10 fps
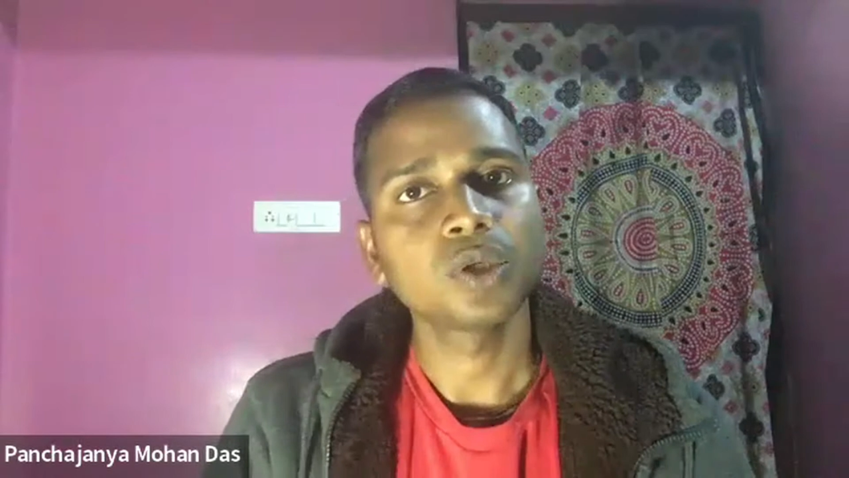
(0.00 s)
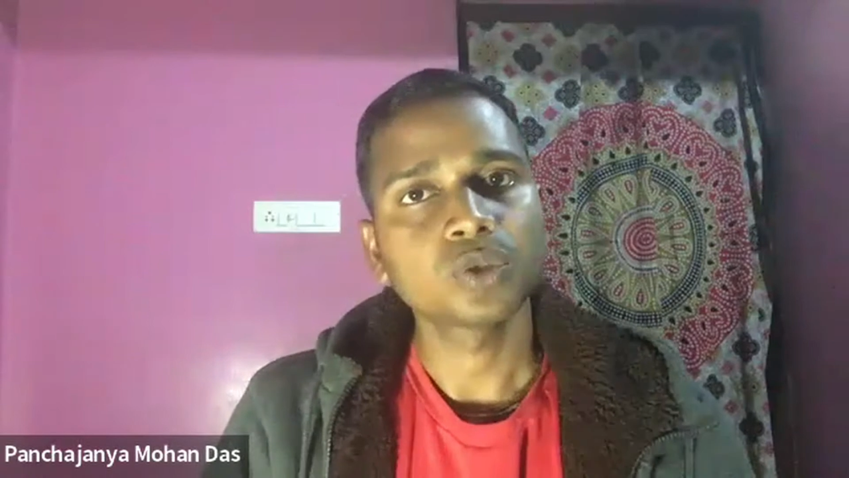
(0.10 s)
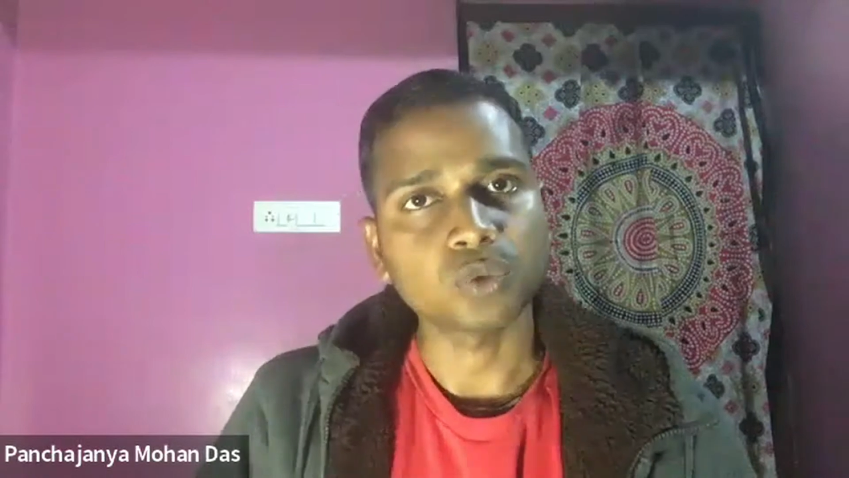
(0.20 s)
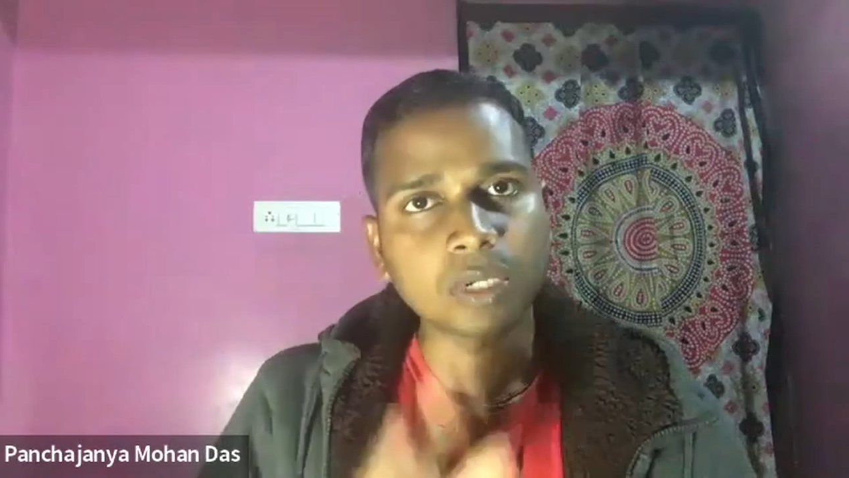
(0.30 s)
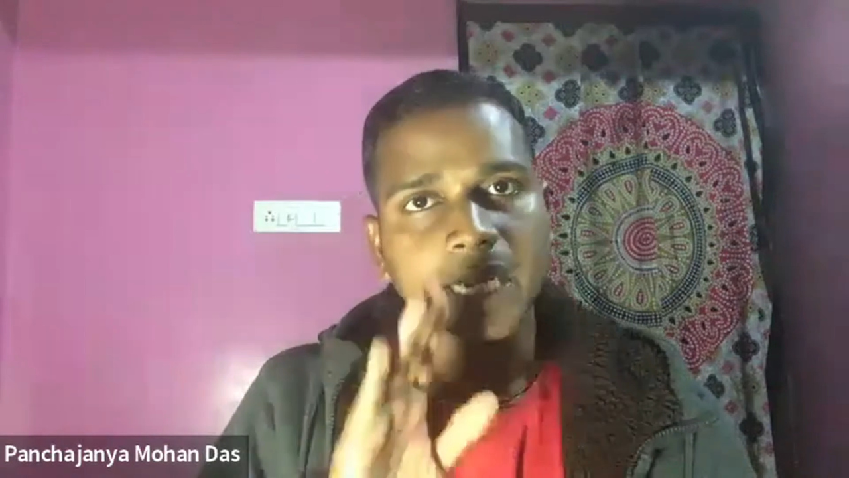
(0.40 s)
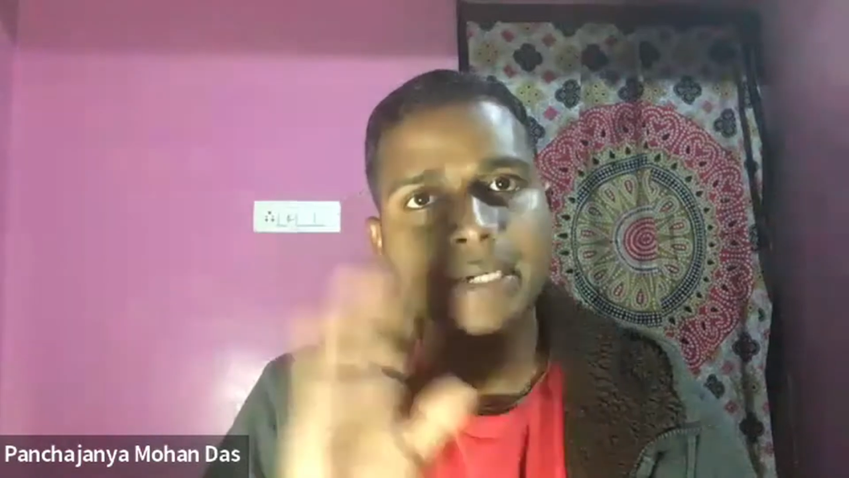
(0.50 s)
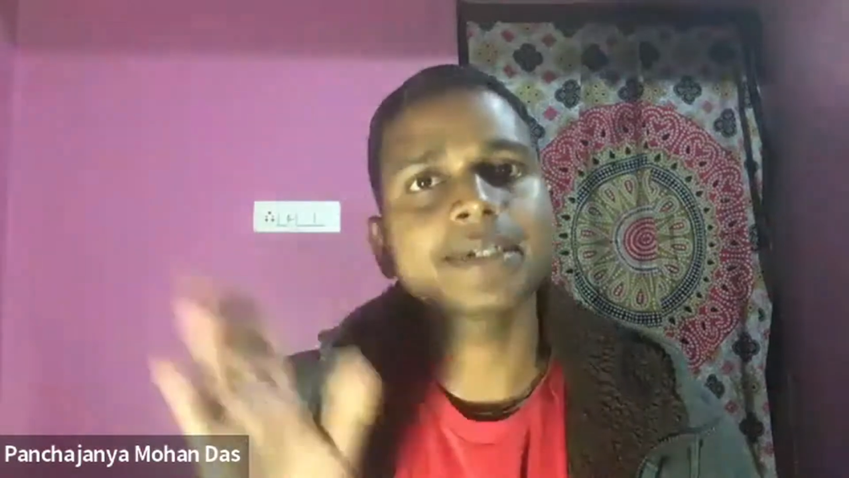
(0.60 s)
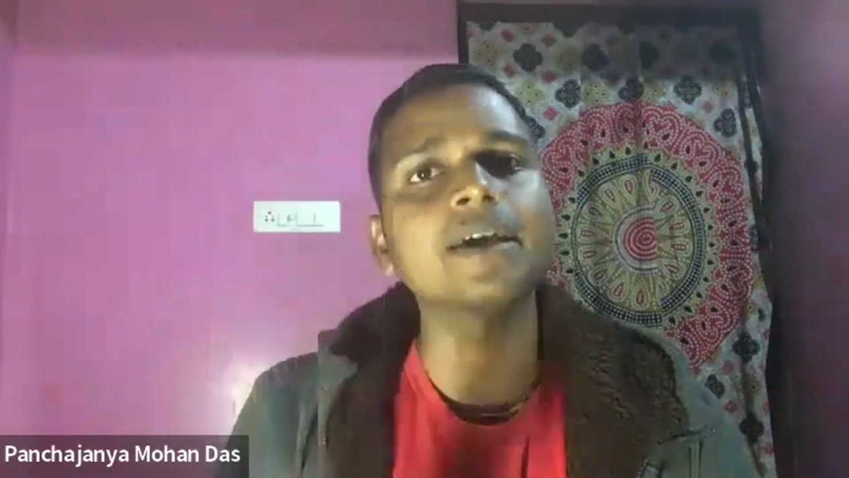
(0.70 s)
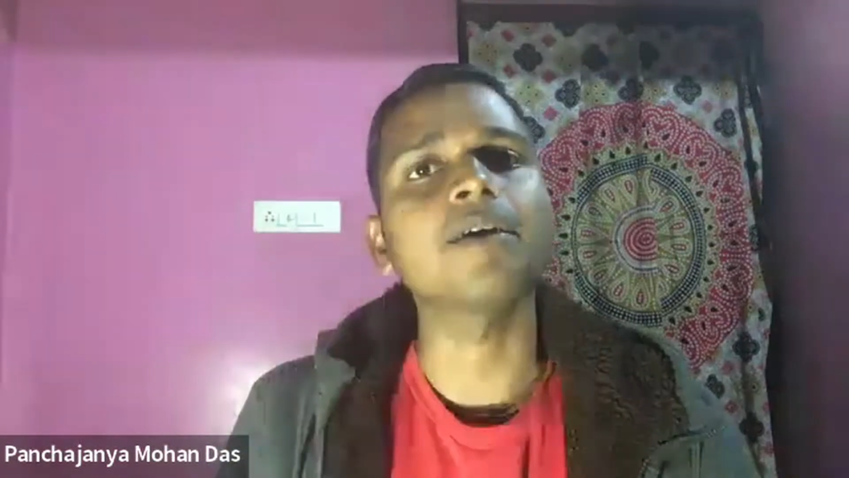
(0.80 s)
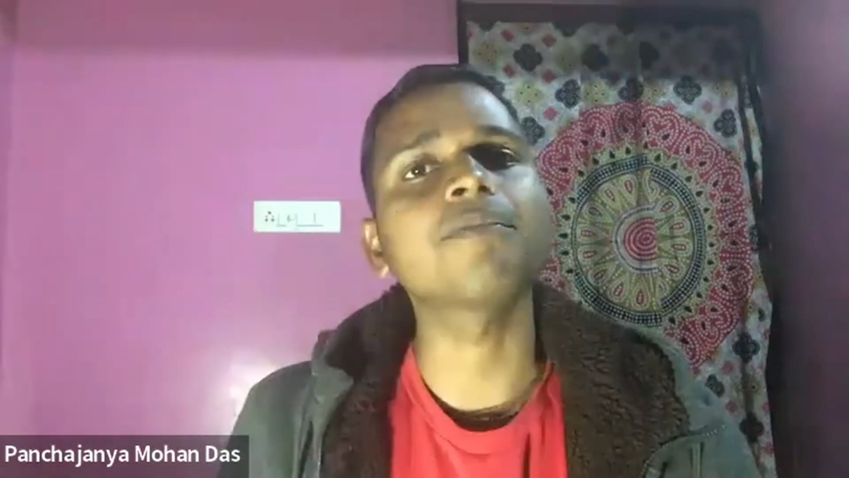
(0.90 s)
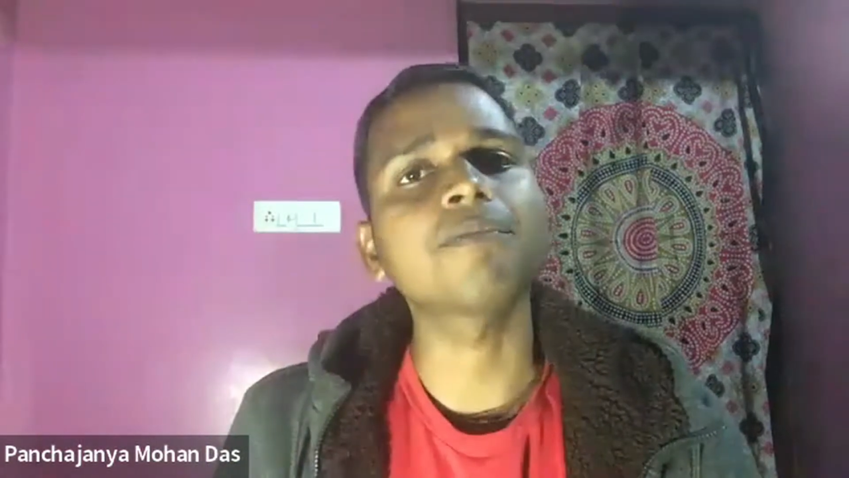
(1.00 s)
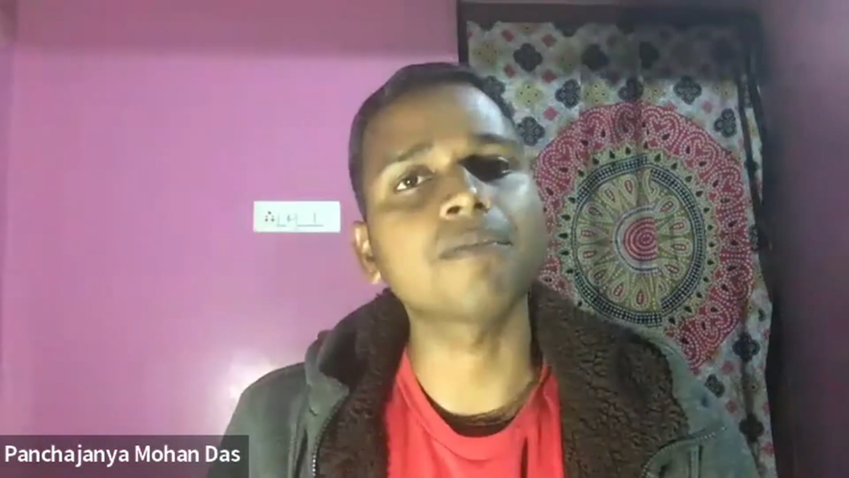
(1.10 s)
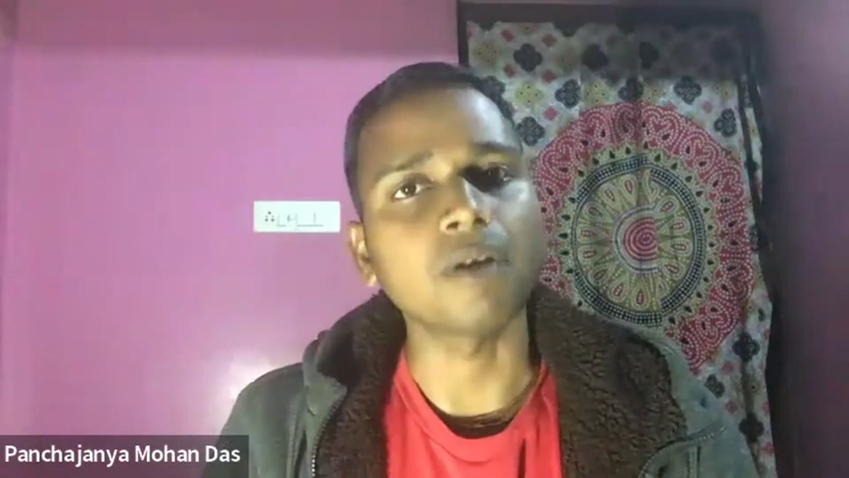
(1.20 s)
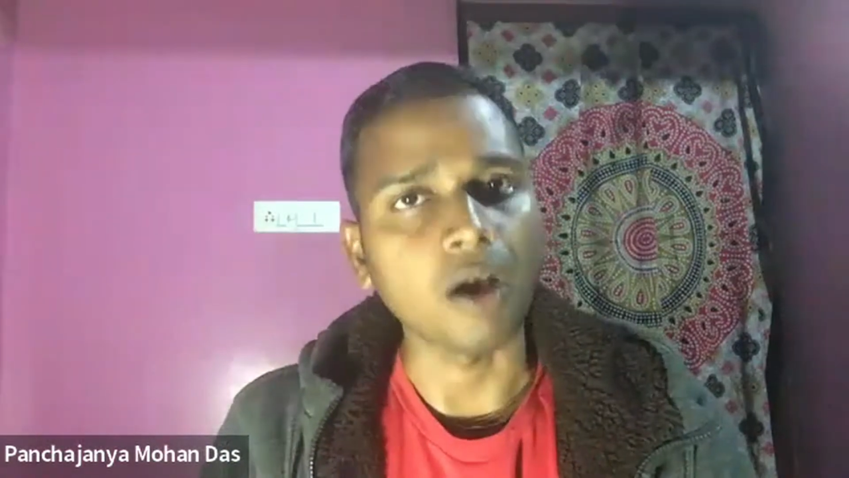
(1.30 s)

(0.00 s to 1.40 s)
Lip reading: To get rid of